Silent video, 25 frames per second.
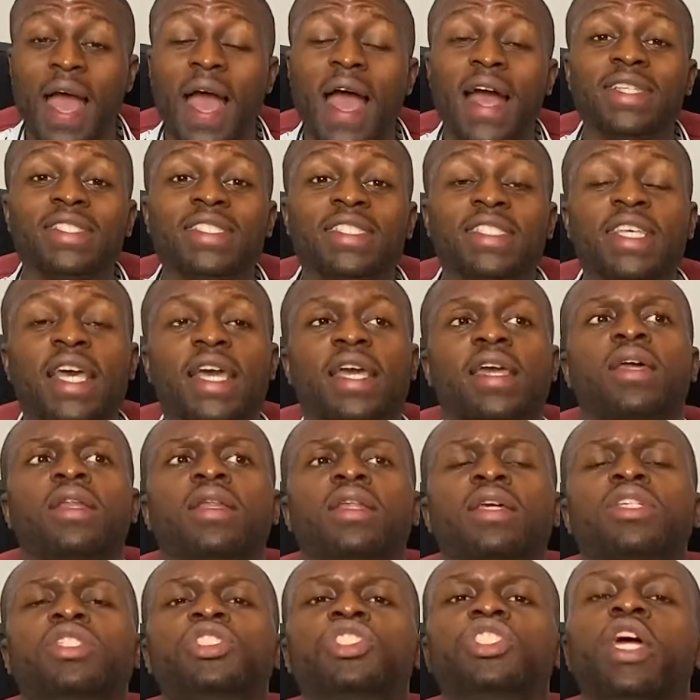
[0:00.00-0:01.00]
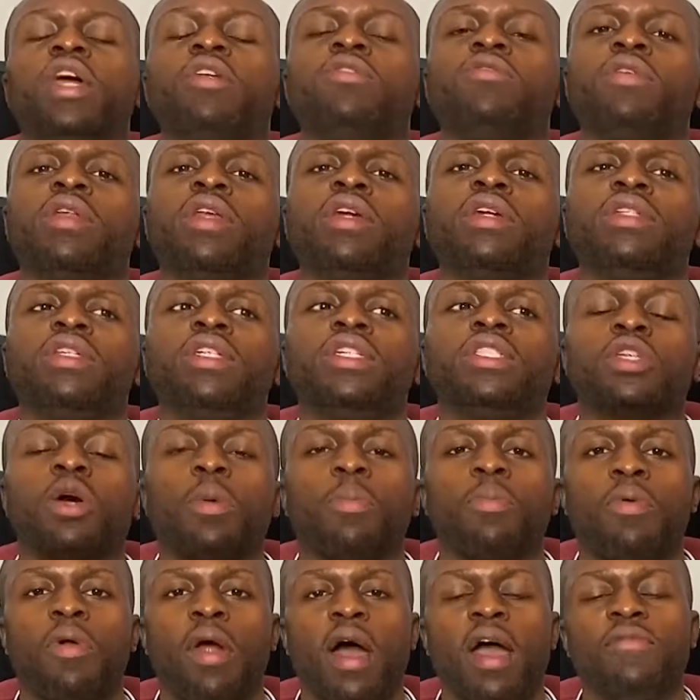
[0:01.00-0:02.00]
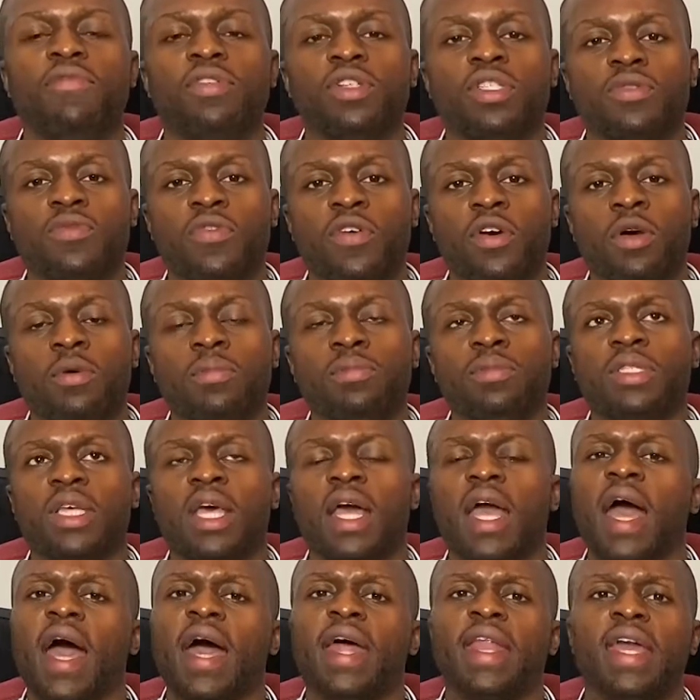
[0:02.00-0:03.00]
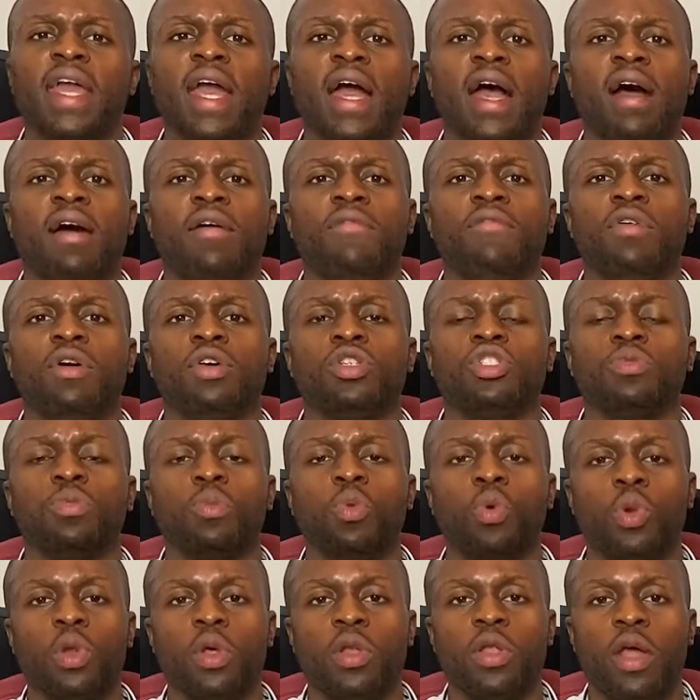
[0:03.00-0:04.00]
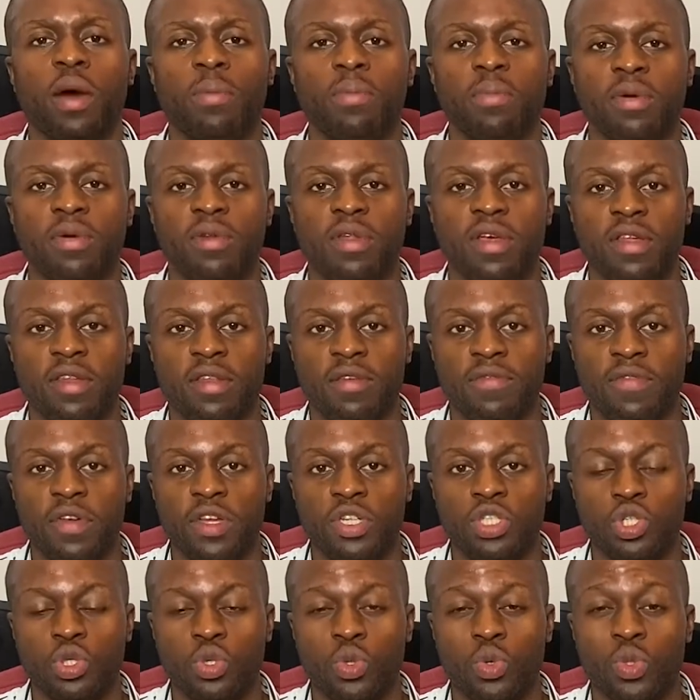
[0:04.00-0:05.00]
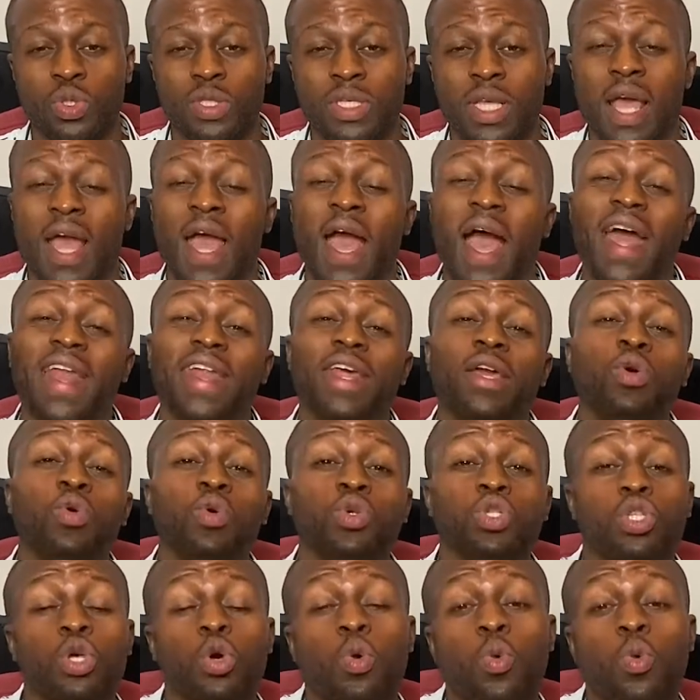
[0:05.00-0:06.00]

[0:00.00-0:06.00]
And secondly, generally these are private firms and they have a smaller number of individuals, and they also